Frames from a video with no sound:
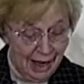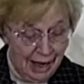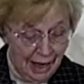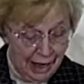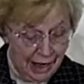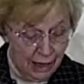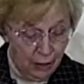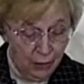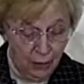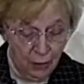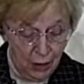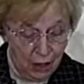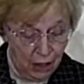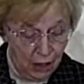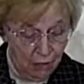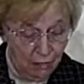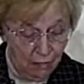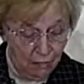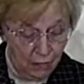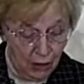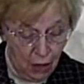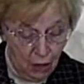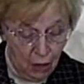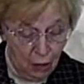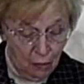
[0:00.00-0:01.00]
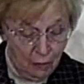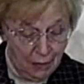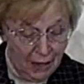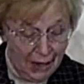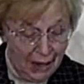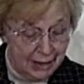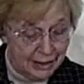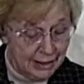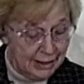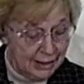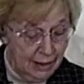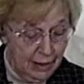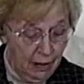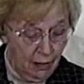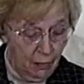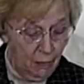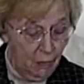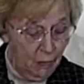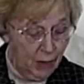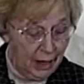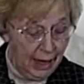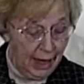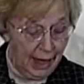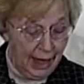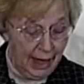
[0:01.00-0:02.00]
and we grope as
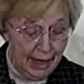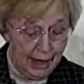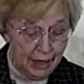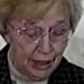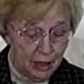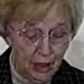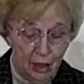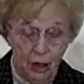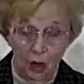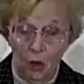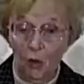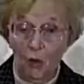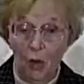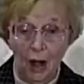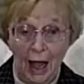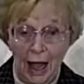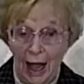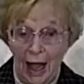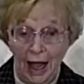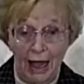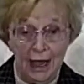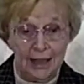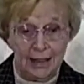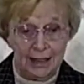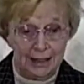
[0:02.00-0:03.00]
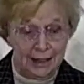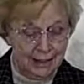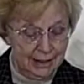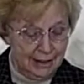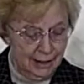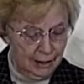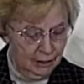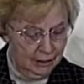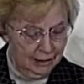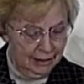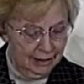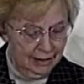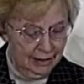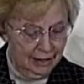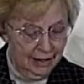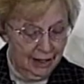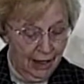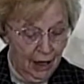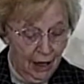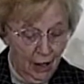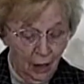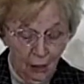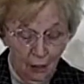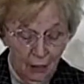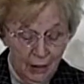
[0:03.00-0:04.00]
if we had no eyes.
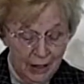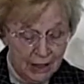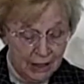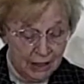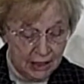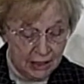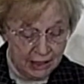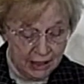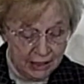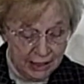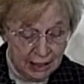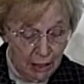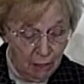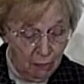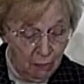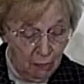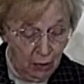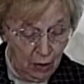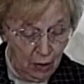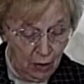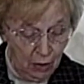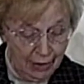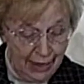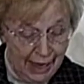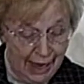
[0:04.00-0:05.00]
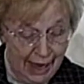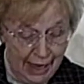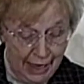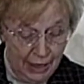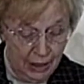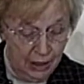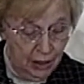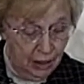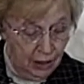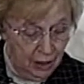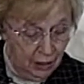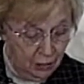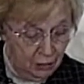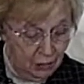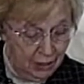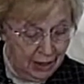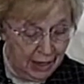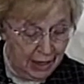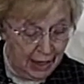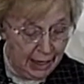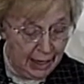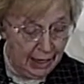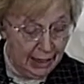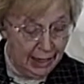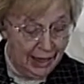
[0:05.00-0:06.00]
We stumble at
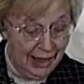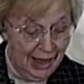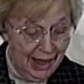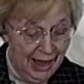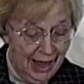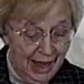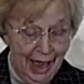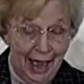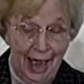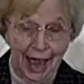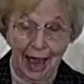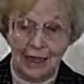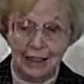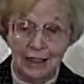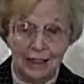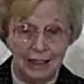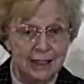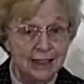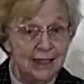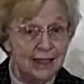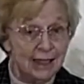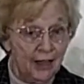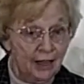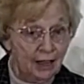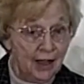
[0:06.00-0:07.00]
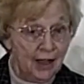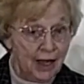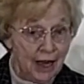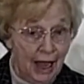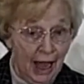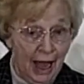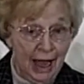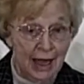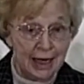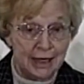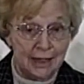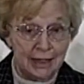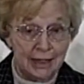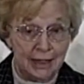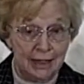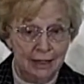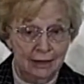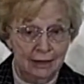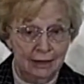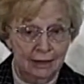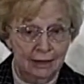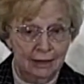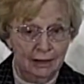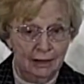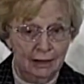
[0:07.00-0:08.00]
noonday as it's in the night.
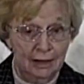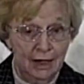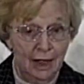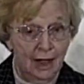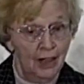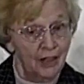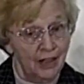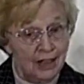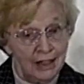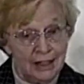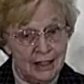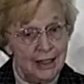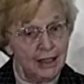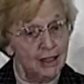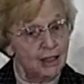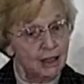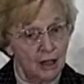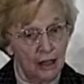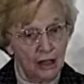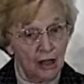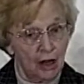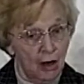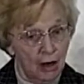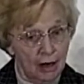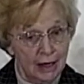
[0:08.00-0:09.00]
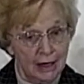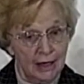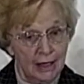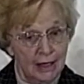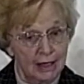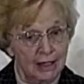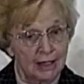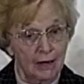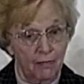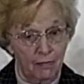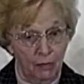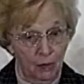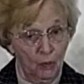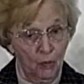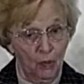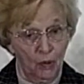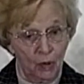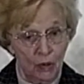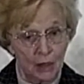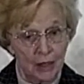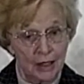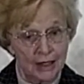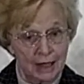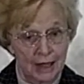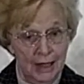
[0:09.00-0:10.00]
This is the darkness of the
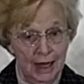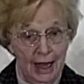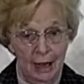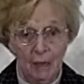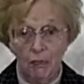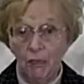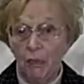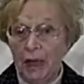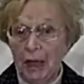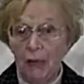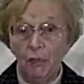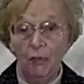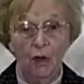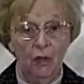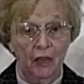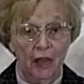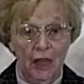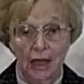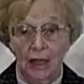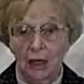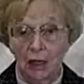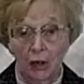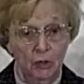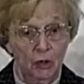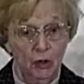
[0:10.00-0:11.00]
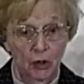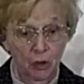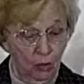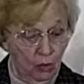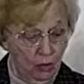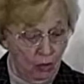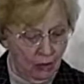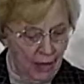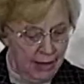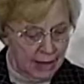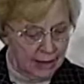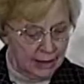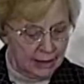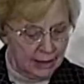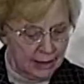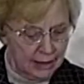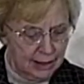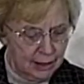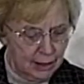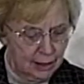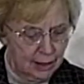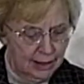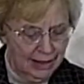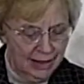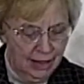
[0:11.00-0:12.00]
world today, people that don't know
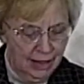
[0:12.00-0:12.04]
Christ.